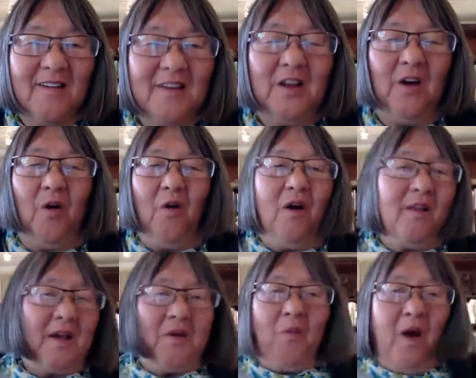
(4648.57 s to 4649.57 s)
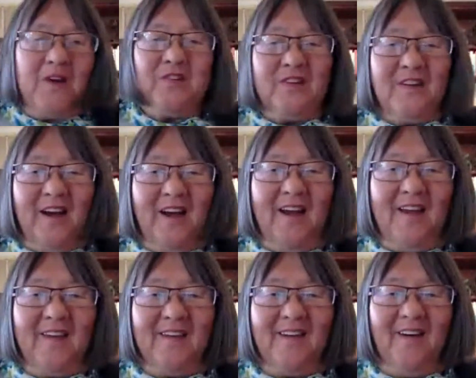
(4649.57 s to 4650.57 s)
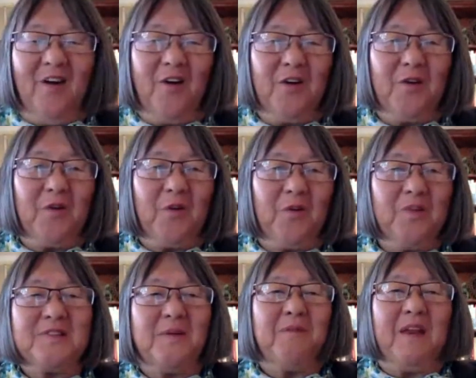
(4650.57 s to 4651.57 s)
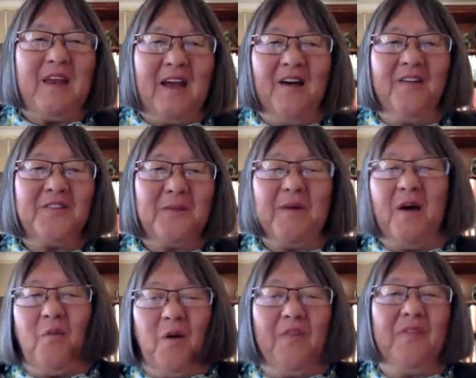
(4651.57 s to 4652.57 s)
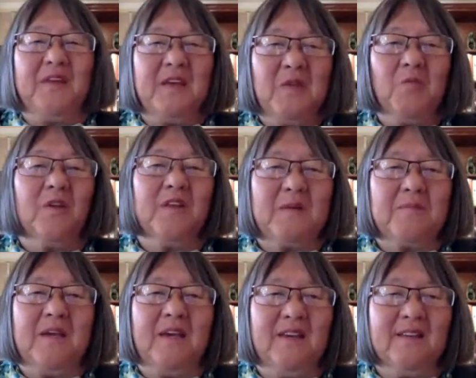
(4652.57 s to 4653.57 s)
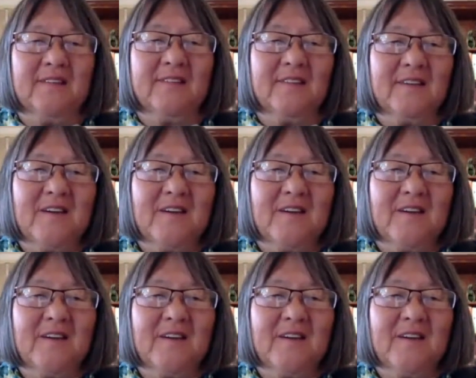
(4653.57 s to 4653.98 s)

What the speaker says: You know, like, why should I argue with somebody else about what the really means?